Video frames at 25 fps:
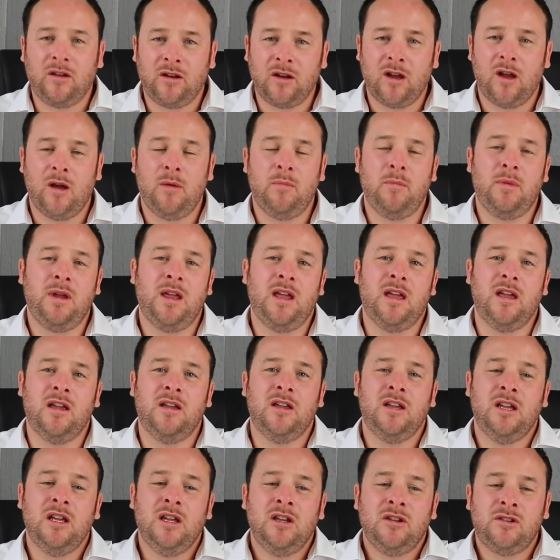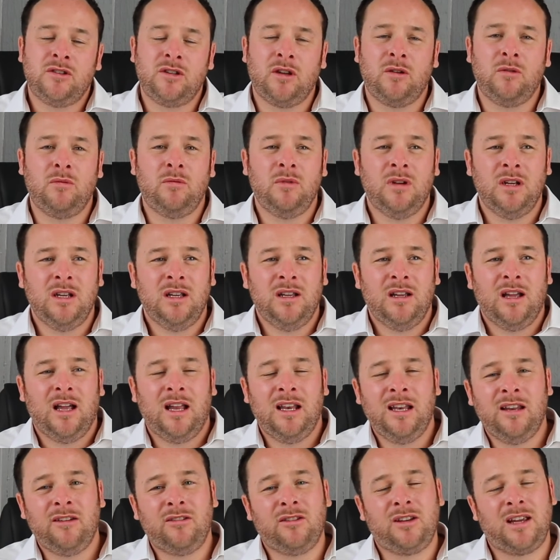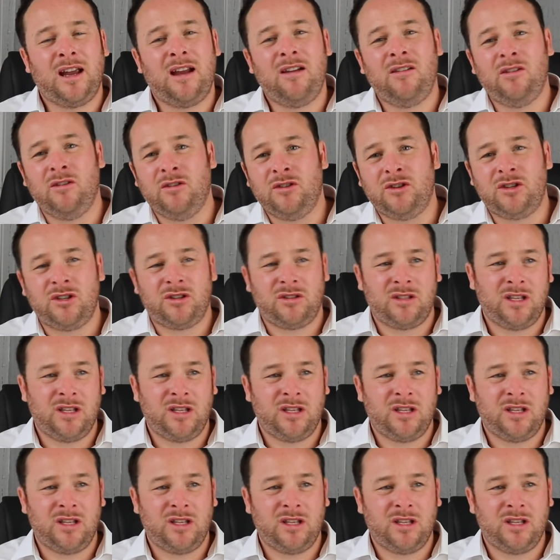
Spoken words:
come here. So a little garage